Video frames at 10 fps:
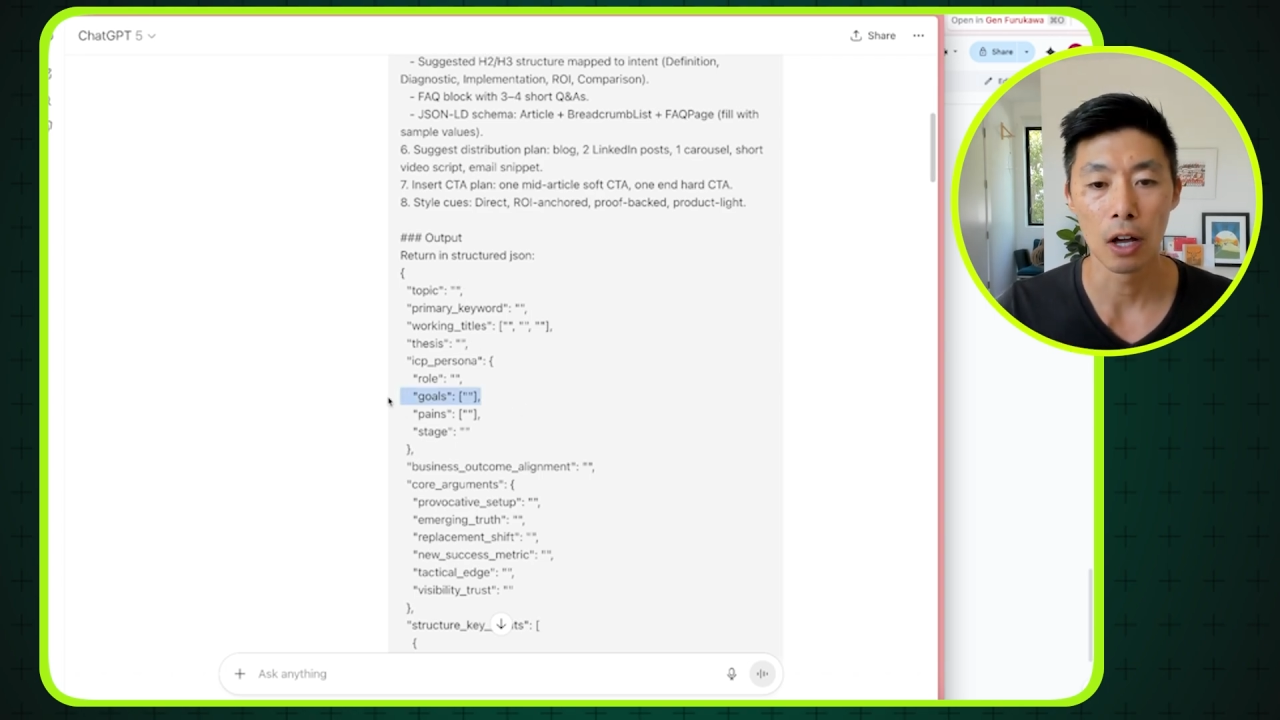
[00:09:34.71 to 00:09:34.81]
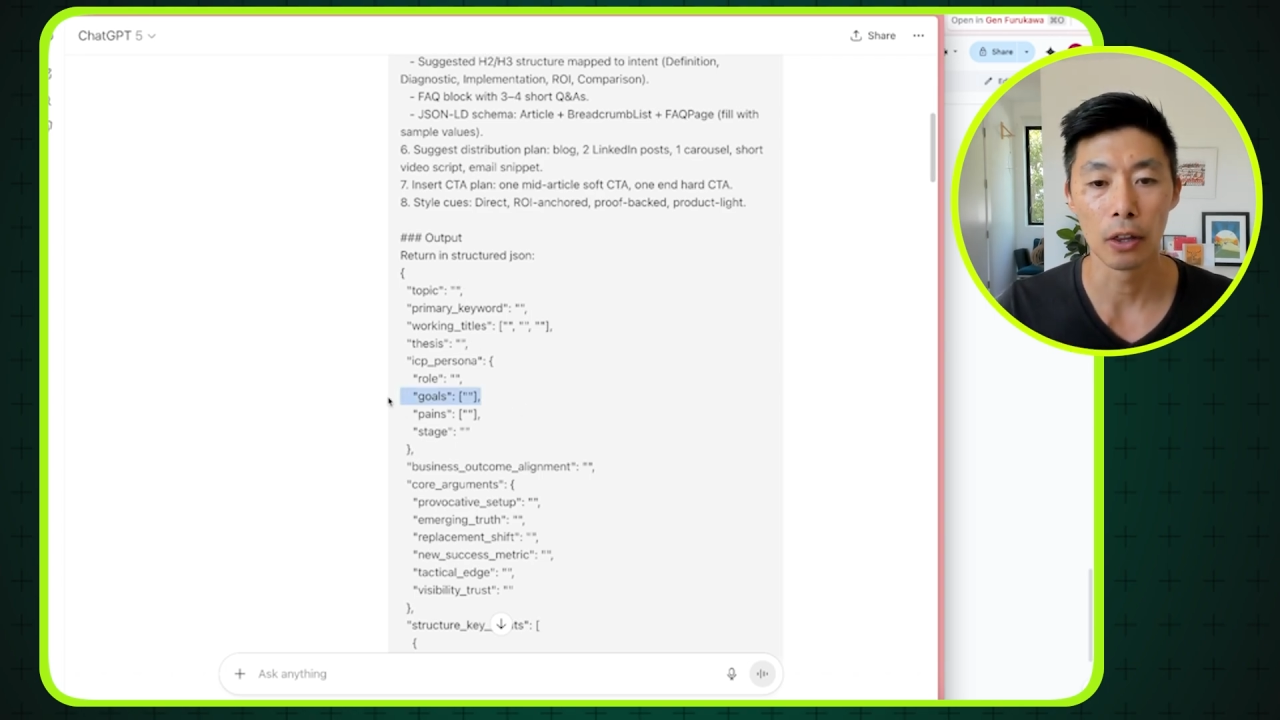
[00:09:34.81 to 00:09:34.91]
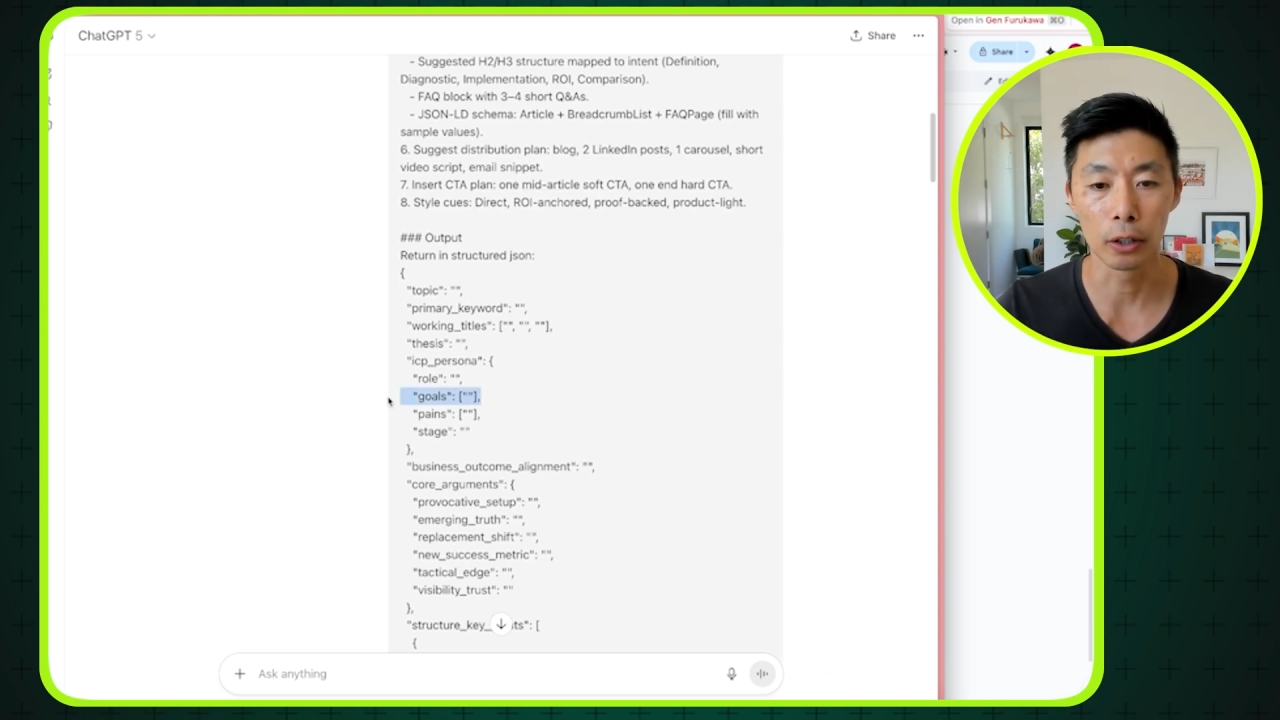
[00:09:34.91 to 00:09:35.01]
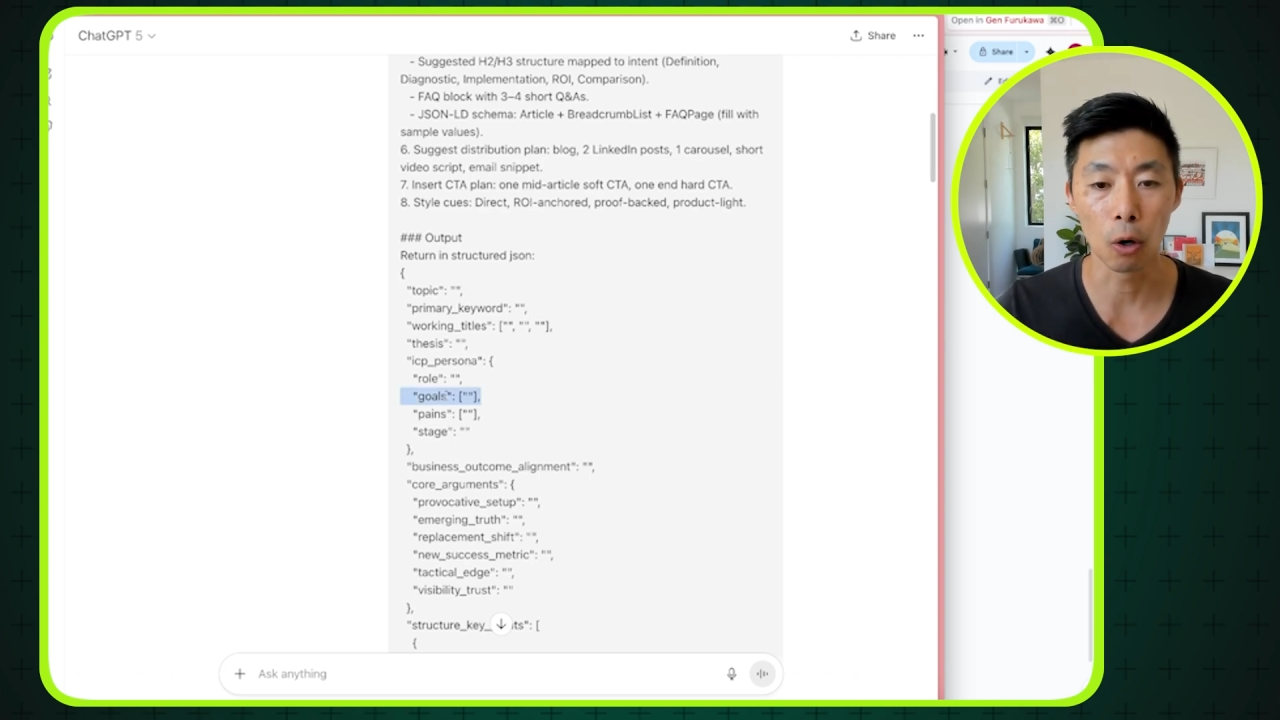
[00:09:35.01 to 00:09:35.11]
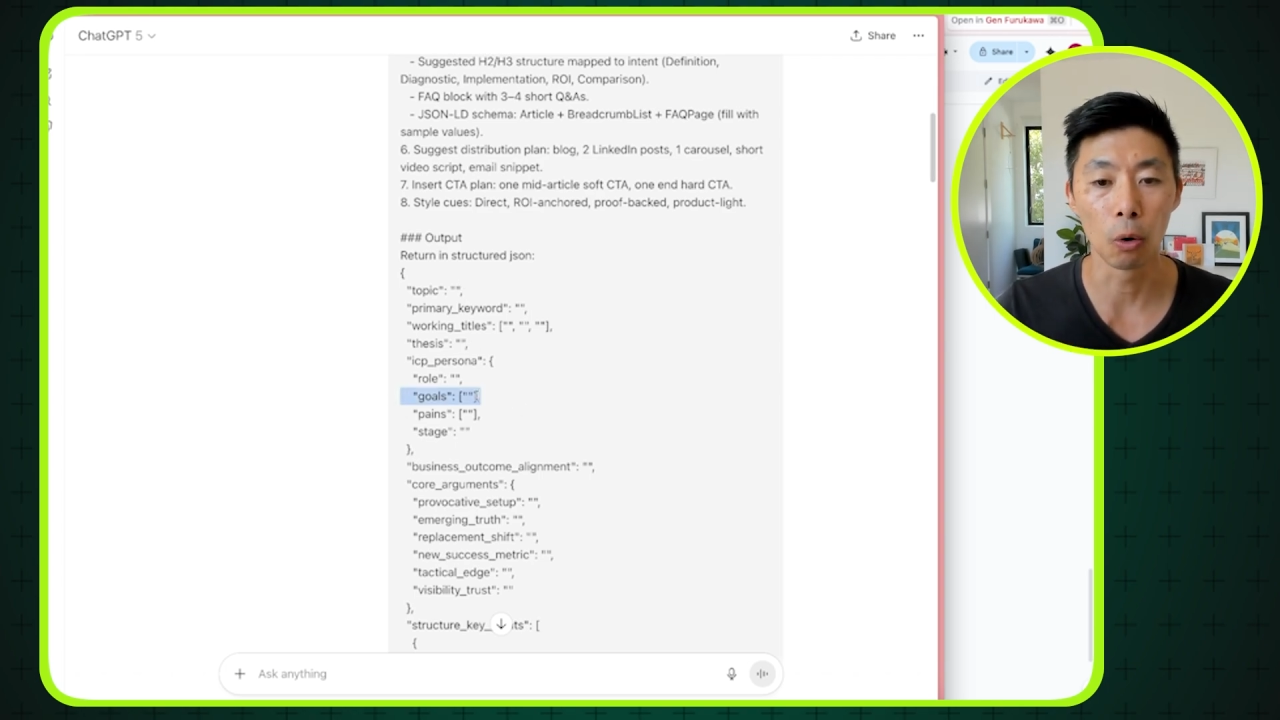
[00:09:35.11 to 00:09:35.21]

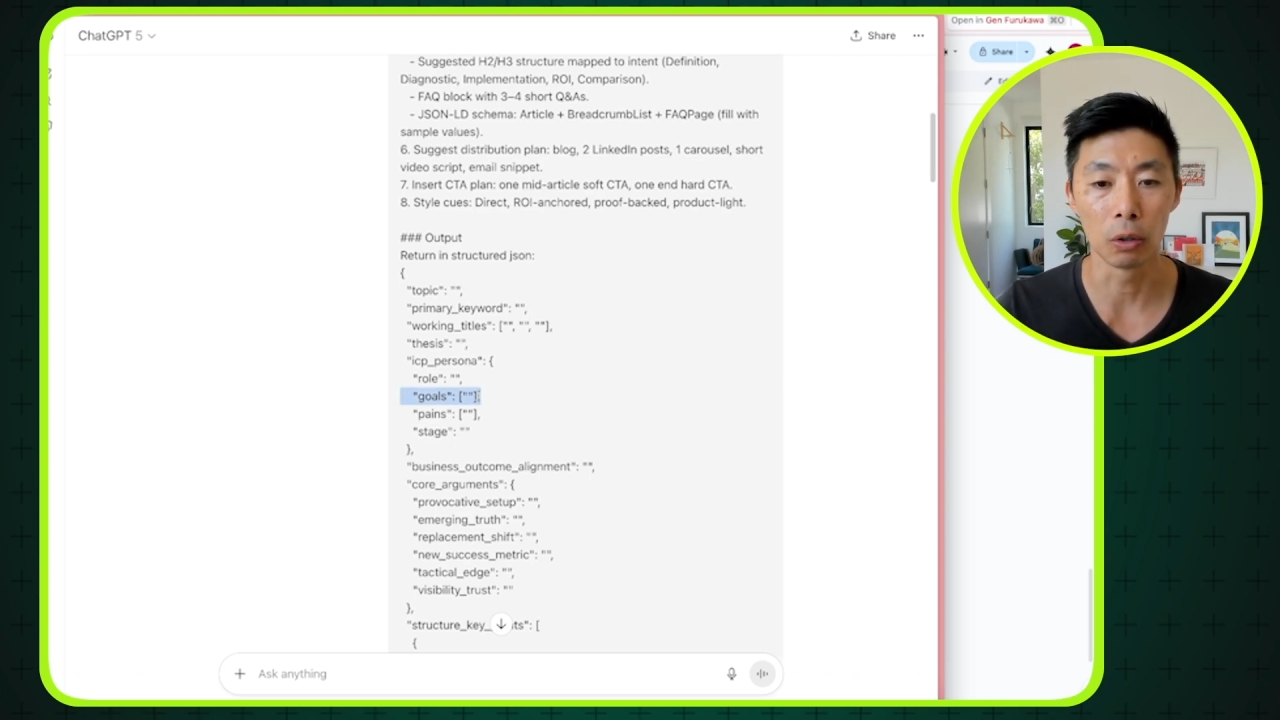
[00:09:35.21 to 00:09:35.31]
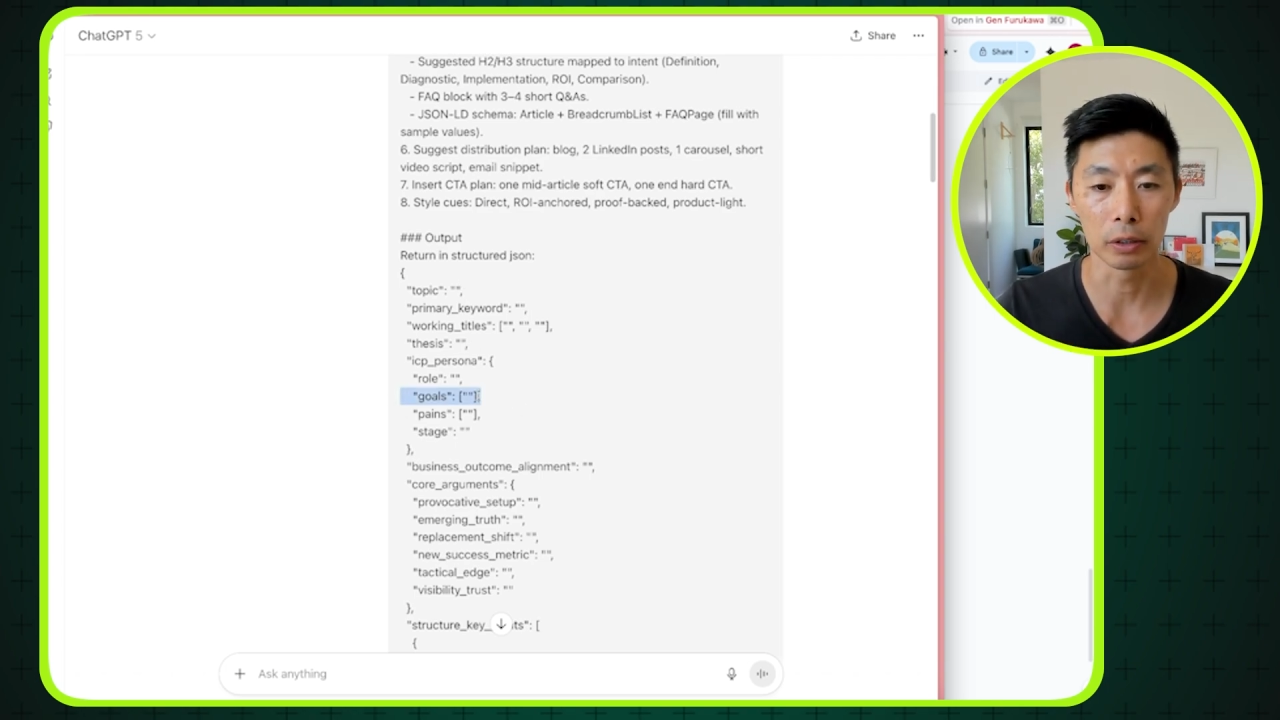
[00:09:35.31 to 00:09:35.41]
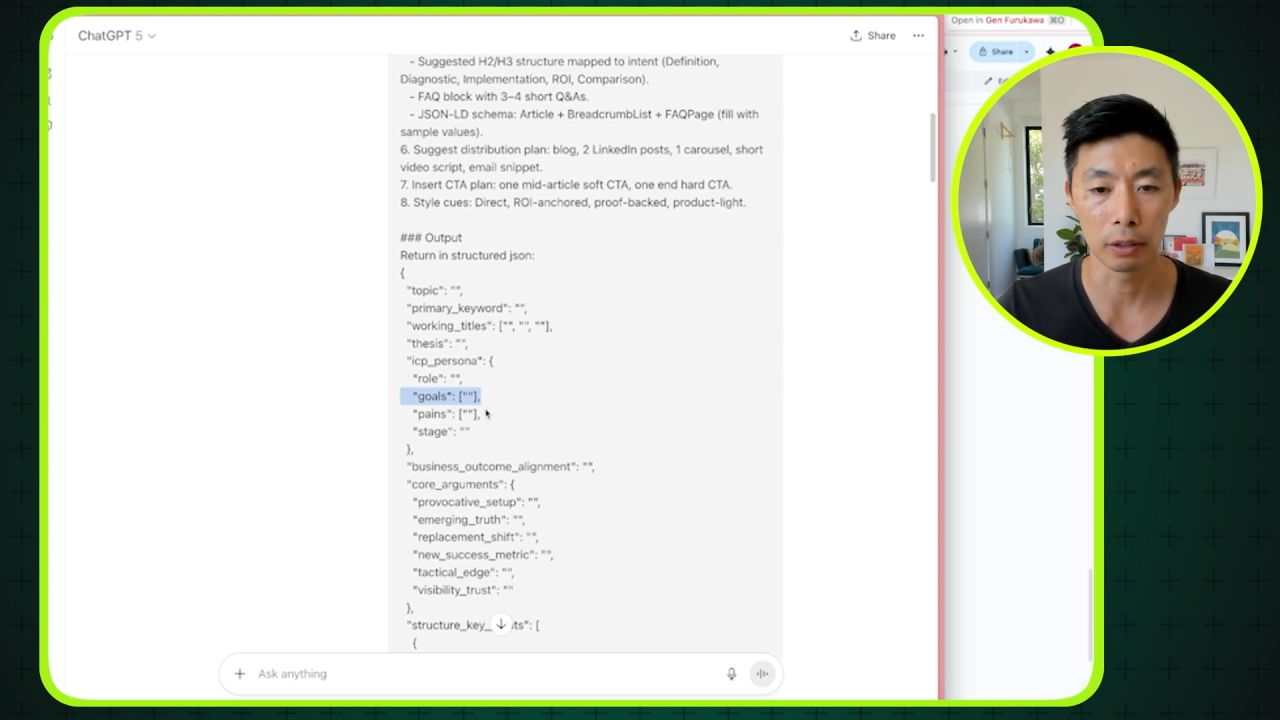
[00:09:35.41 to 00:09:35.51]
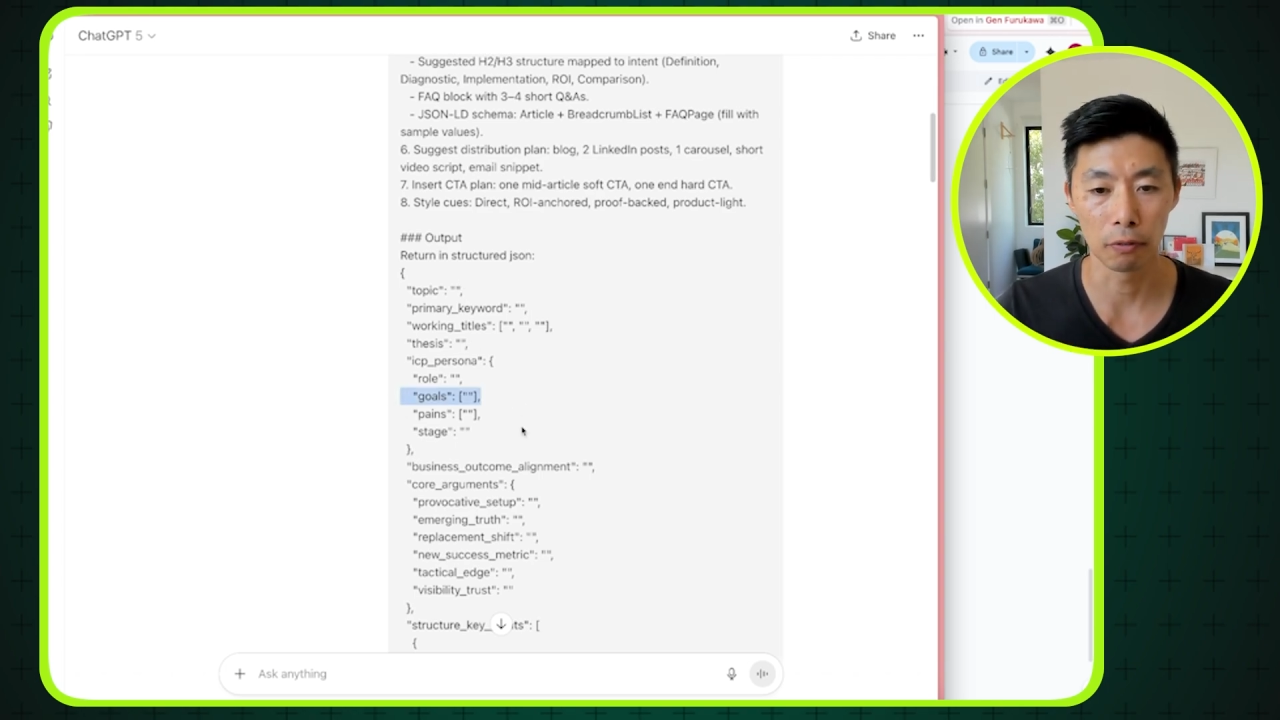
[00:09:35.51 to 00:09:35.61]
the goals,